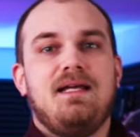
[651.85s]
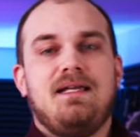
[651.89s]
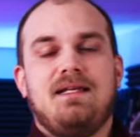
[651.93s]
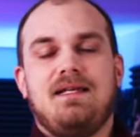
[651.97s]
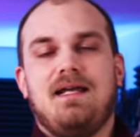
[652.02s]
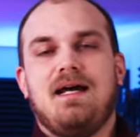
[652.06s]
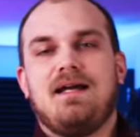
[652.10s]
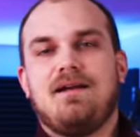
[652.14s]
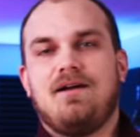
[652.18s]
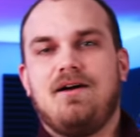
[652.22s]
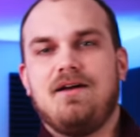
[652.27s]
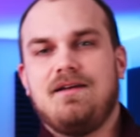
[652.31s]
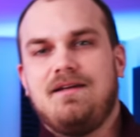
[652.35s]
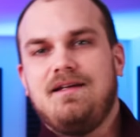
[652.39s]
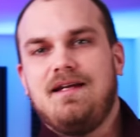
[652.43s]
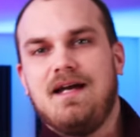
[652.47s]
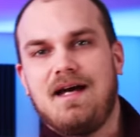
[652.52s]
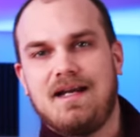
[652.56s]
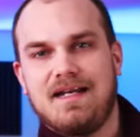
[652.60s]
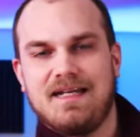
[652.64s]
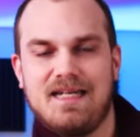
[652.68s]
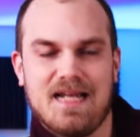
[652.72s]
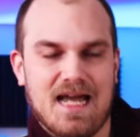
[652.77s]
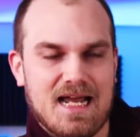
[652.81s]
yada,
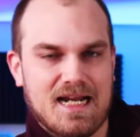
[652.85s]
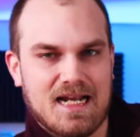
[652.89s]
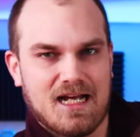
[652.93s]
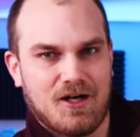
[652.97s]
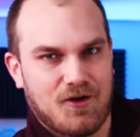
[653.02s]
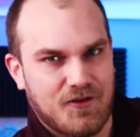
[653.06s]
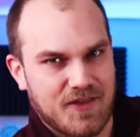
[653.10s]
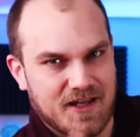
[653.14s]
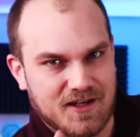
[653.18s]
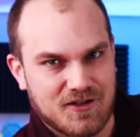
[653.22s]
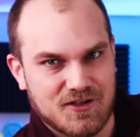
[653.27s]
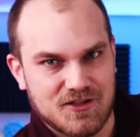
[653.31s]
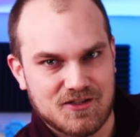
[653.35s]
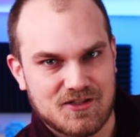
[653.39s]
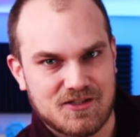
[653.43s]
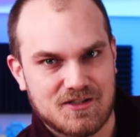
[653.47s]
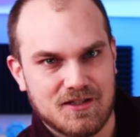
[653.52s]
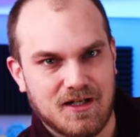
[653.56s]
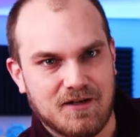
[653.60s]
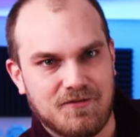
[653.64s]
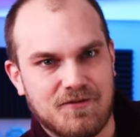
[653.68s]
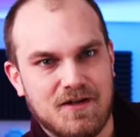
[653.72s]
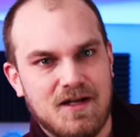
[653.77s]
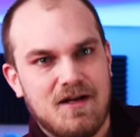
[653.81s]
yada, yada, all that good
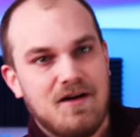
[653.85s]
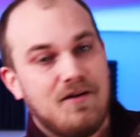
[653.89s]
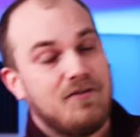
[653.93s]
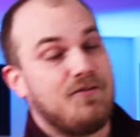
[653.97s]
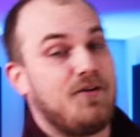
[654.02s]
stuff.